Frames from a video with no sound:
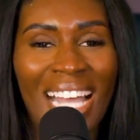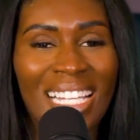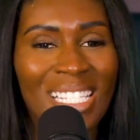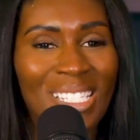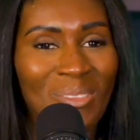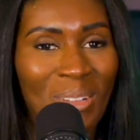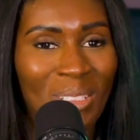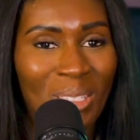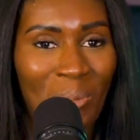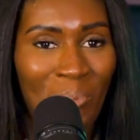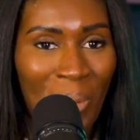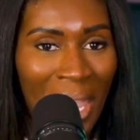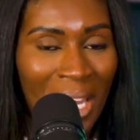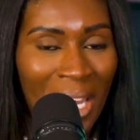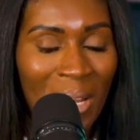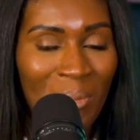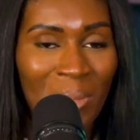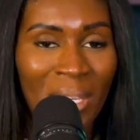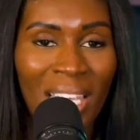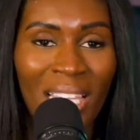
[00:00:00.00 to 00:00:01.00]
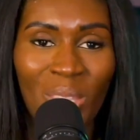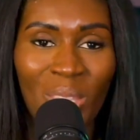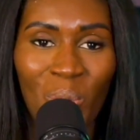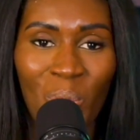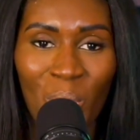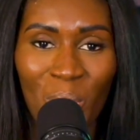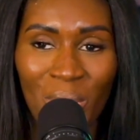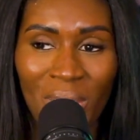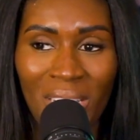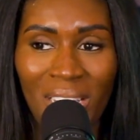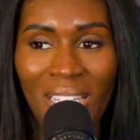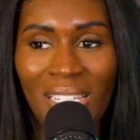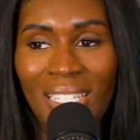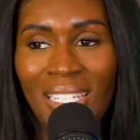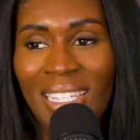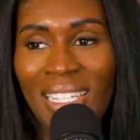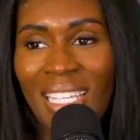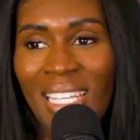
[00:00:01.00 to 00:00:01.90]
I just wanted to pay them to get the work done.